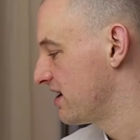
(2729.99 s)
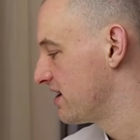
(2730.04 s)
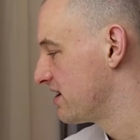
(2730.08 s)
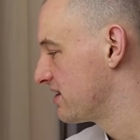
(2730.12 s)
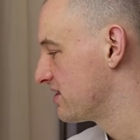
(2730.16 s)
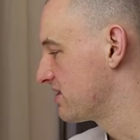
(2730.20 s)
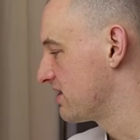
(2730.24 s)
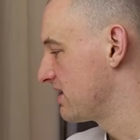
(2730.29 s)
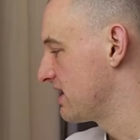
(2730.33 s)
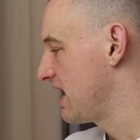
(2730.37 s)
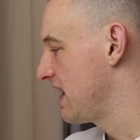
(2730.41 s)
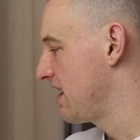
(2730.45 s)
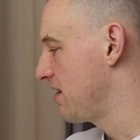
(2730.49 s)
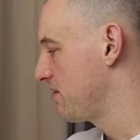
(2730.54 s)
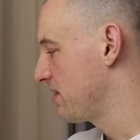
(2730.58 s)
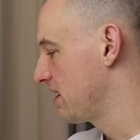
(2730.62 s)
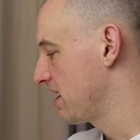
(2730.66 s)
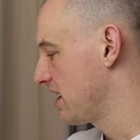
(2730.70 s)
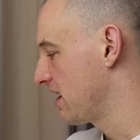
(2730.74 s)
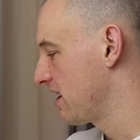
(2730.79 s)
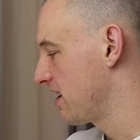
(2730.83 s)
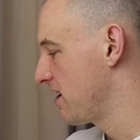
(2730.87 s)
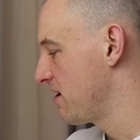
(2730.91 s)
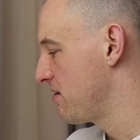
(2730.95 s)
So now we
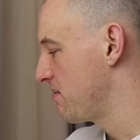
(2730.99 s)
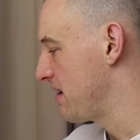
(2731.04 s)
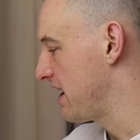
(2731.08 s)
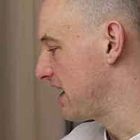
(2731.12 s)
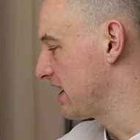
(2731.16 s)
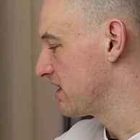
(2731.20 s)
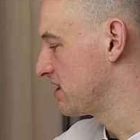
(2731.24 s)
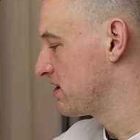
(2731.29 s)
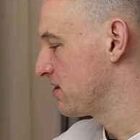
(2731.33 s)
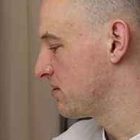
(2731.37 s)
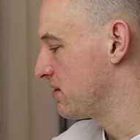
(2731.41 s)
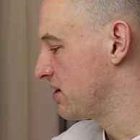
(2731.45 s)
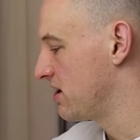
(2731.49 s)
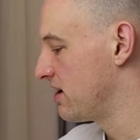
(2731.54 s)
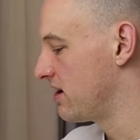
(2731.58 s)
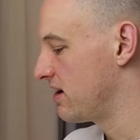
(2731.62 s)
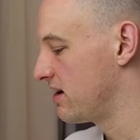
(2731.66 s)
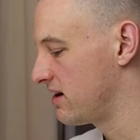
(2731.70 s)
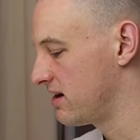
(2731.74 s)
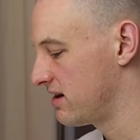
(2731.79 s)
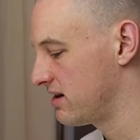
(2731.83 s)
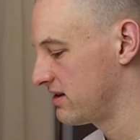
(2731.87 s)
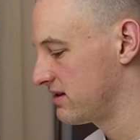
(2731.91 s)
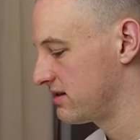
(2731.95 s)
can go back to
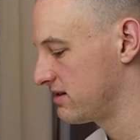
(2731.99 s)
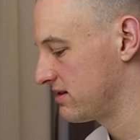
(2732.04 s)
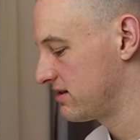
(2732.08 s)
our